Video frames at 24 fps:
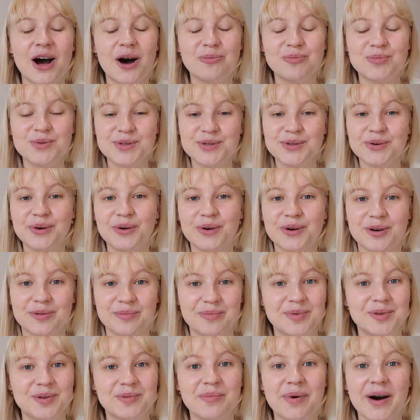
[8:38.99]

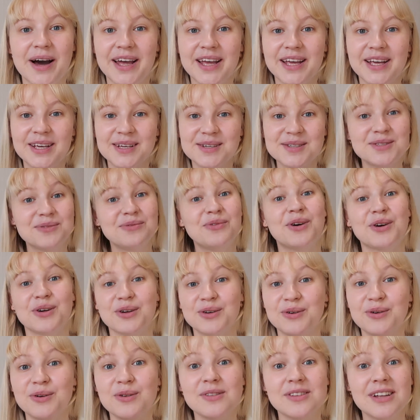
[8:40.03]
absorbed by his
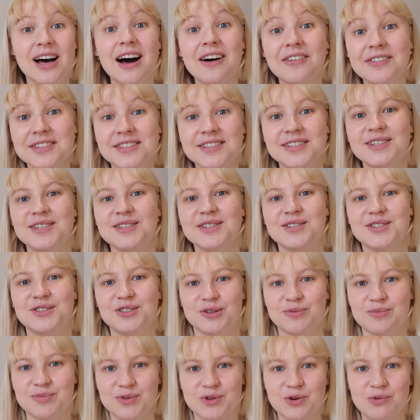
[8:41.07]
work, who loves his
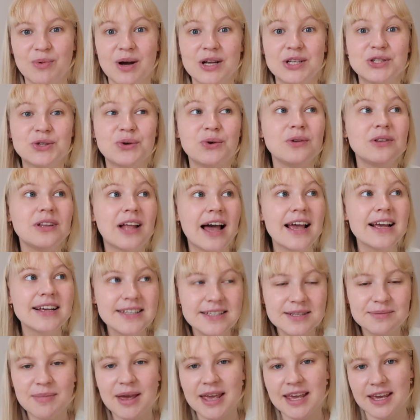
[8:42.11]
job so much, who
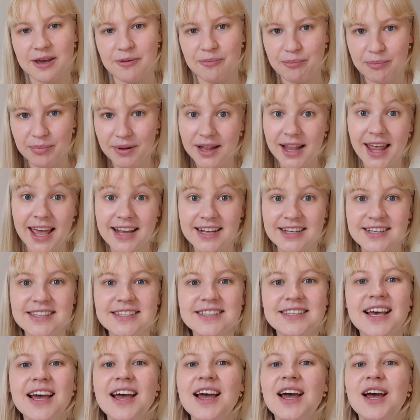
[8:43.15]
likes making
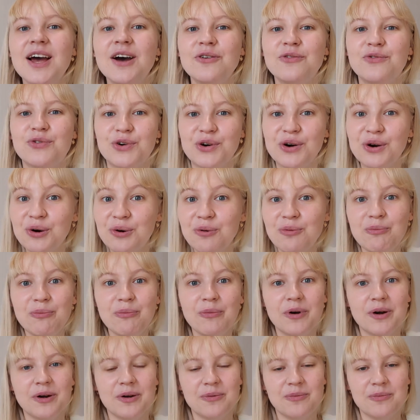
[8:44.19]
planes, for
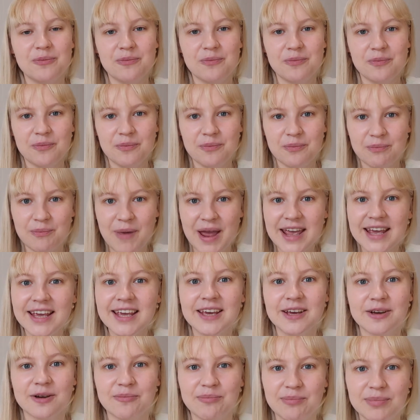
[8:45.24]
whom
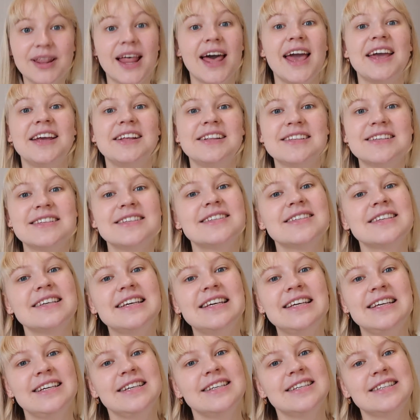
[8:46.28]
making planes
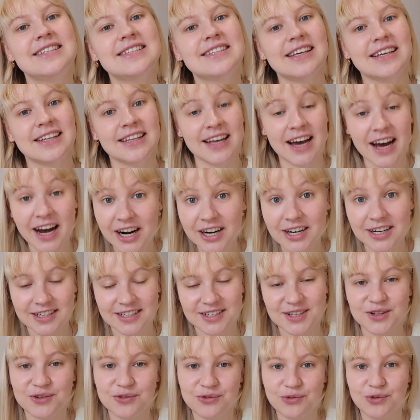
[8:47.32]
is an
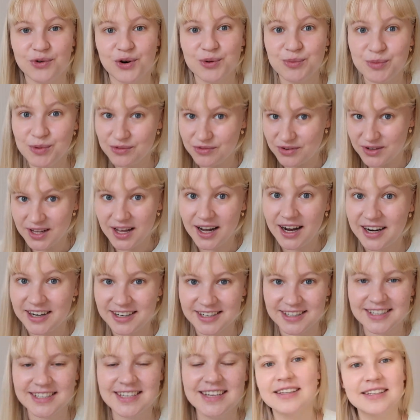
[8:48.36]
art, a form of an
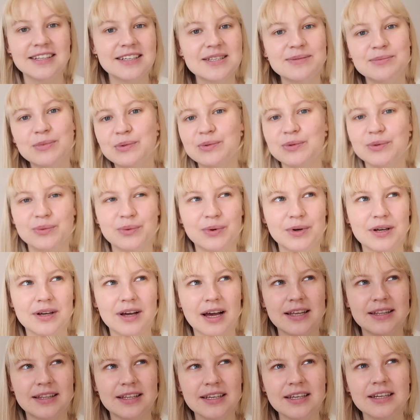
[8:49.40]
art. And this movie was,
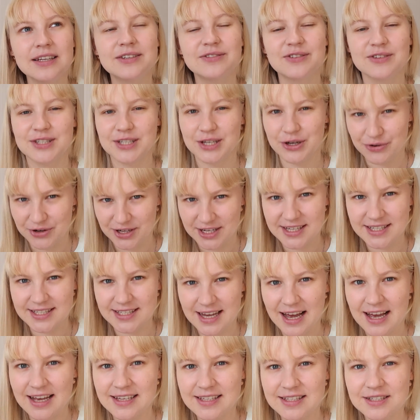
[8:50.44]
I think it was
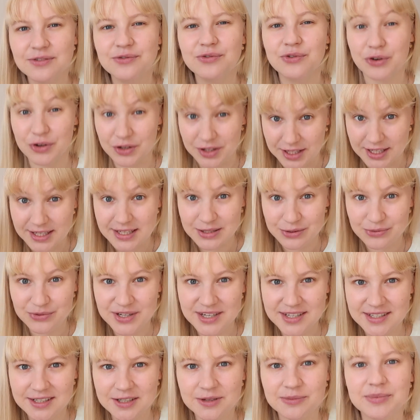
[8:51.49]
criticized for this
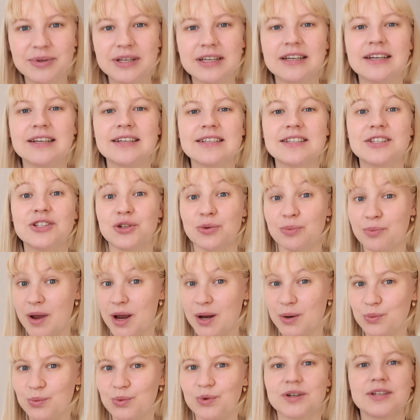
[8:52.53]
reason, because
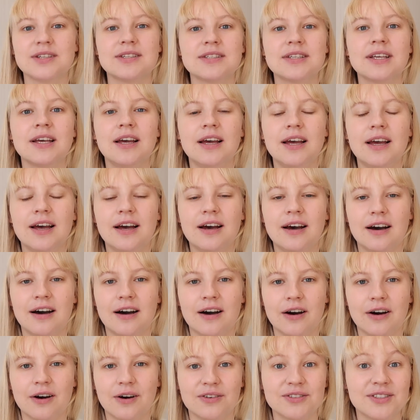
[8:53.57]
Japan was
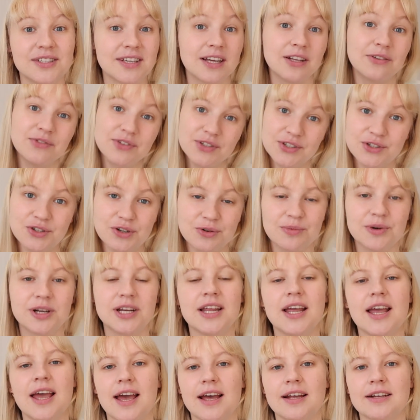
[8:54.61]
uh, on the side with
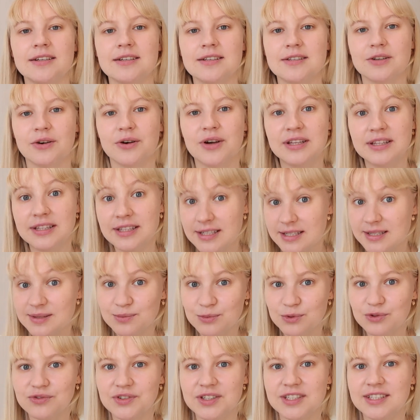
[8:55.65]
Germany, and so and
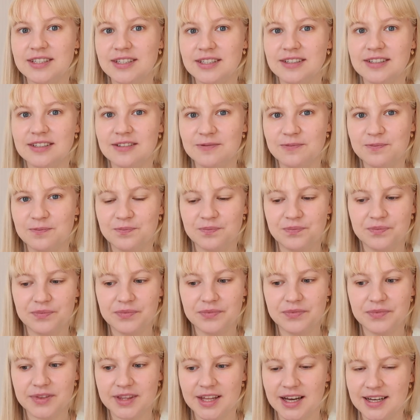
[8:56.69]
this movie
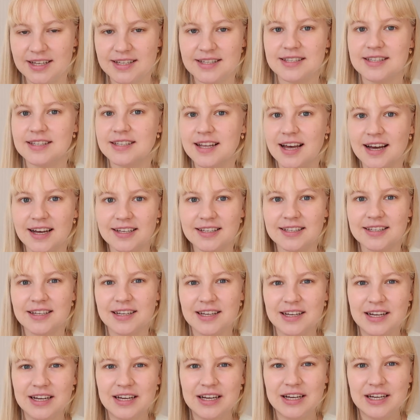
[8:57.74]
does not
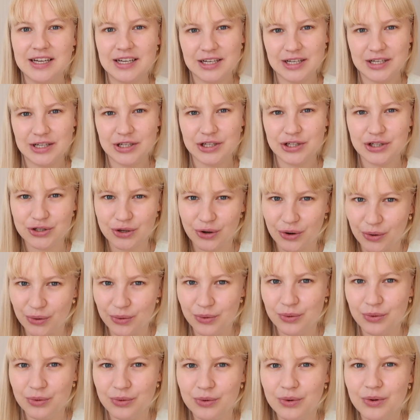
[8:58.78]

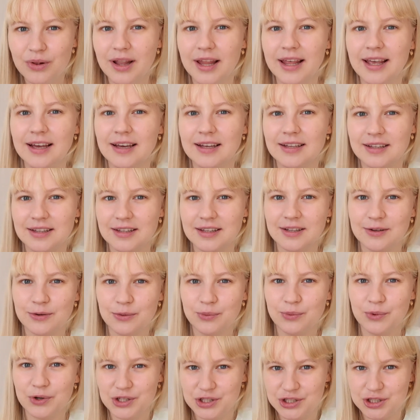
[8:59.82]
show like
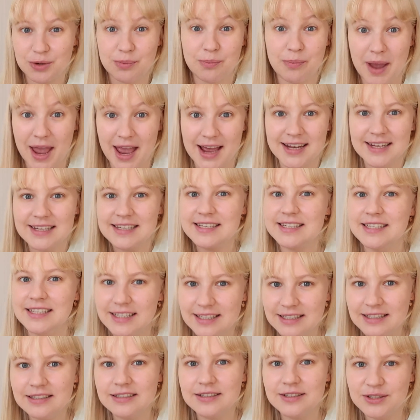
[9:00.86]
what Japan
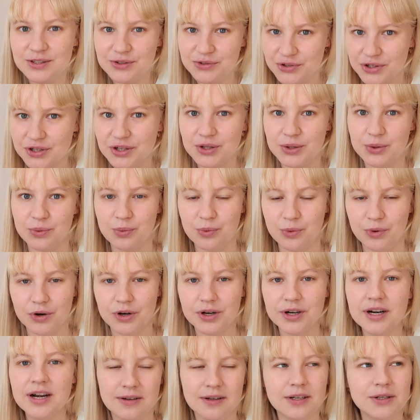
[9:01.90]
did during the
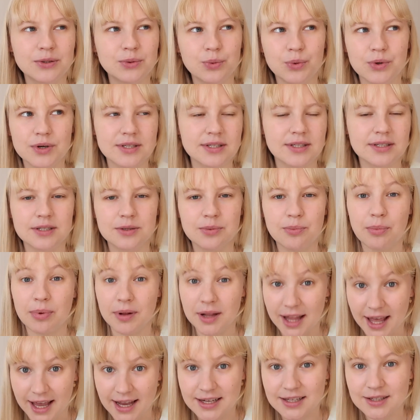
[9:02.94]
war. It wasn't
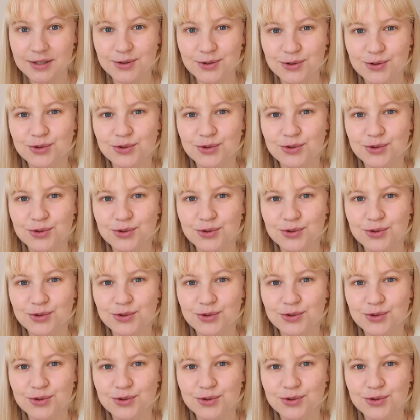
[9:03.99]
planned